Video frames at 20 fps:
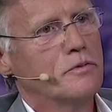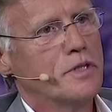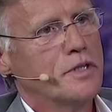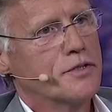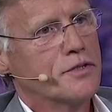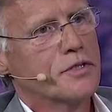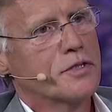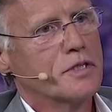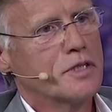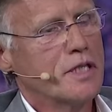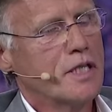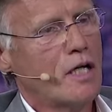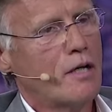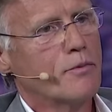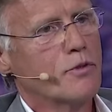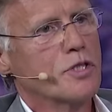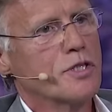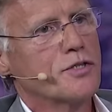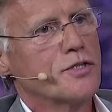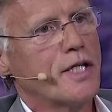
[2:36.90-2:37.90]
this
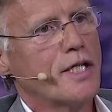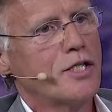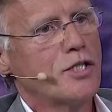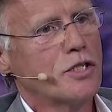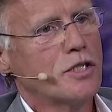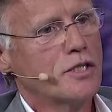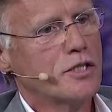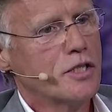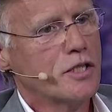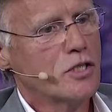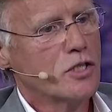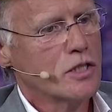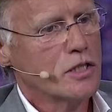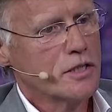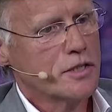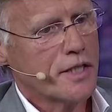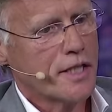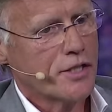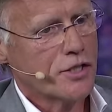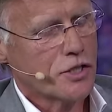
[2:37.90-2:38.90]
decarbonization and
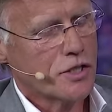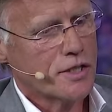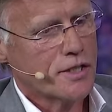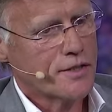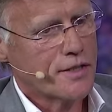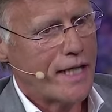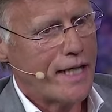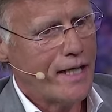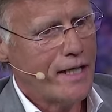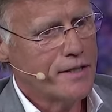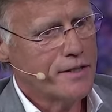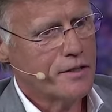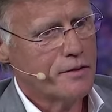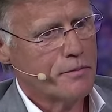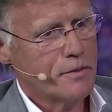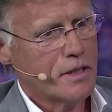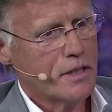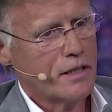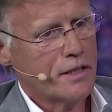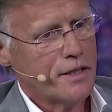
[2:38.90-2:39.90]
digitalization is
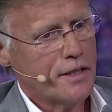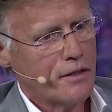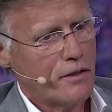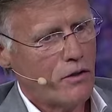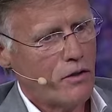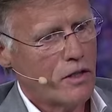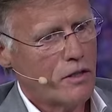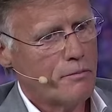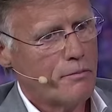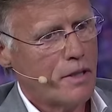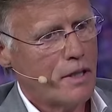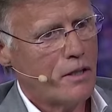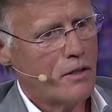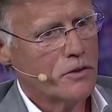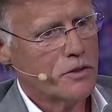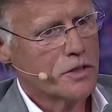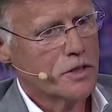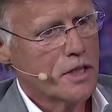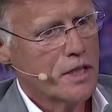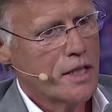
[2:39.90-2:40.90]
ultimately all
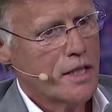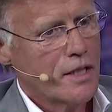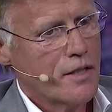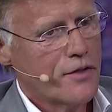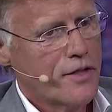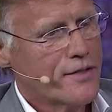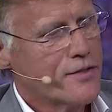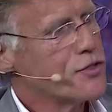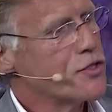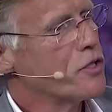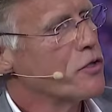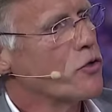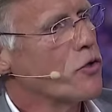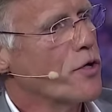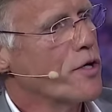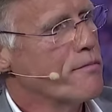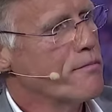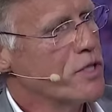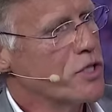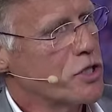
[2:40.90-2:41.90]
about that
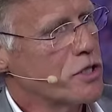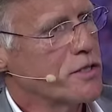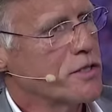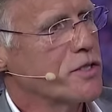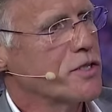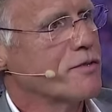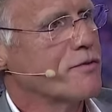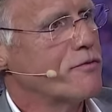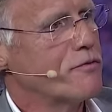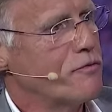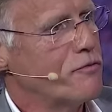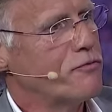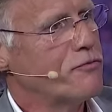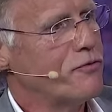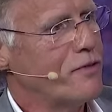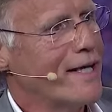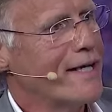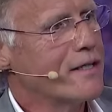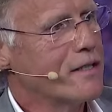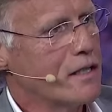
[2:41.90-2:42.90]
0 emissions
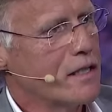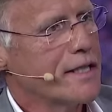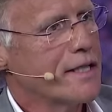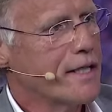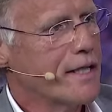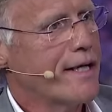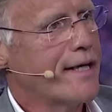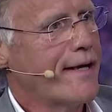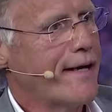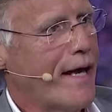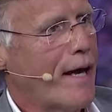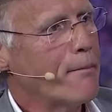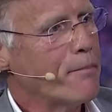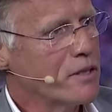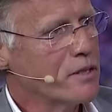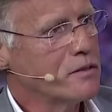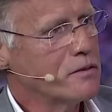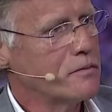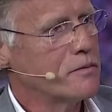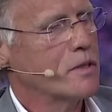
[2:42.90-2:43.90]
finally
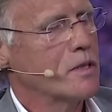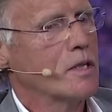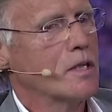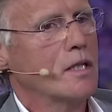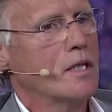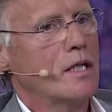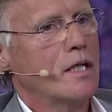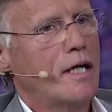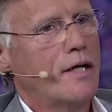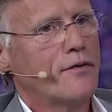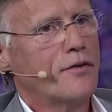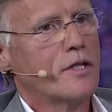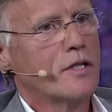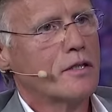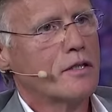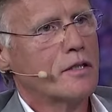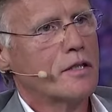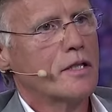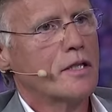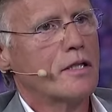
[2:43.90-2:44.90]
happen. I
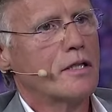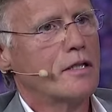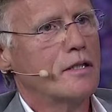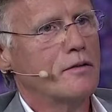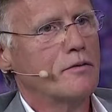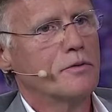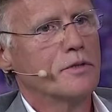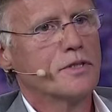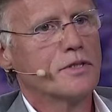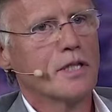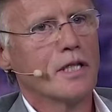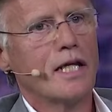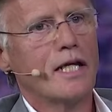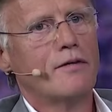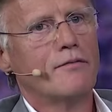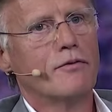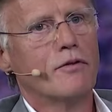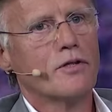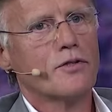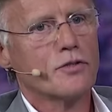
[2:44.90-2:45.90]
think we still
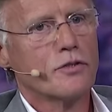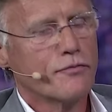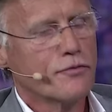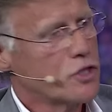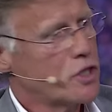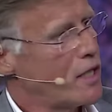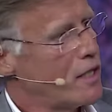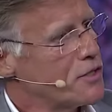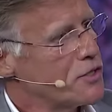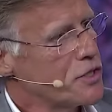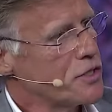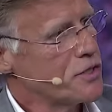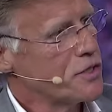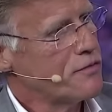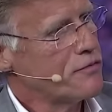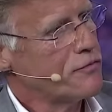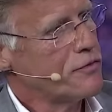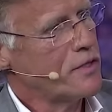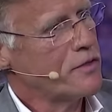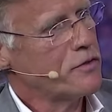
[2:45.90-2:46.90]
have lots of challenges
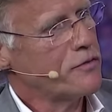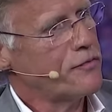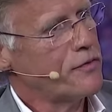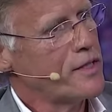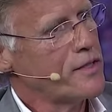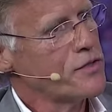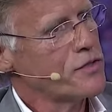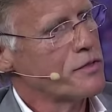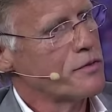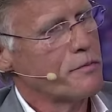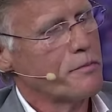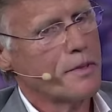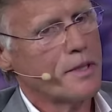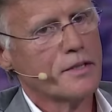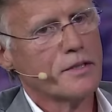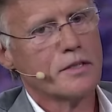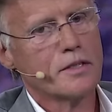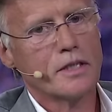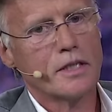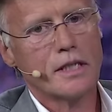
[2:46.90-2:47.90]
in front of us,
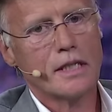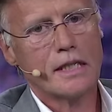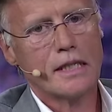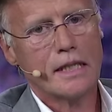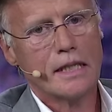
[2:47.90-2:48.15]
but